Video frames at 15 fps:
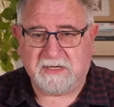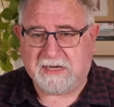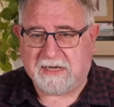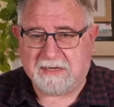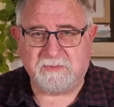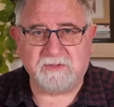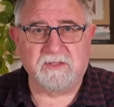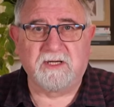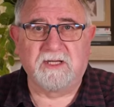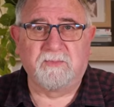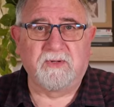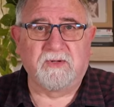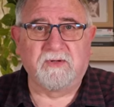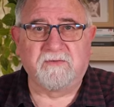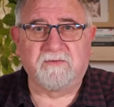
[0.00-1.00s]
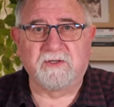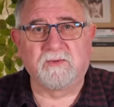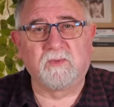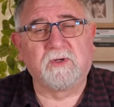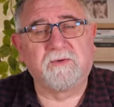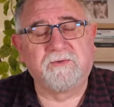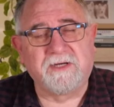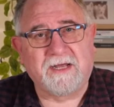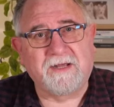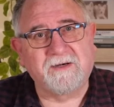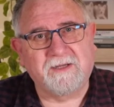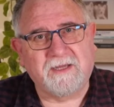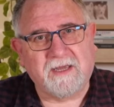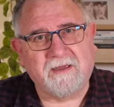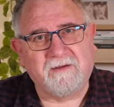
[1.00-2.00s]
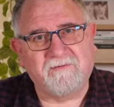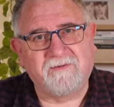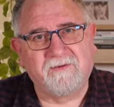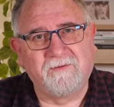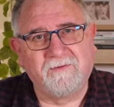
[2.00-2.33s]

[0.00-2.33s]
yeah, absolutely perfect. Well done, Gav.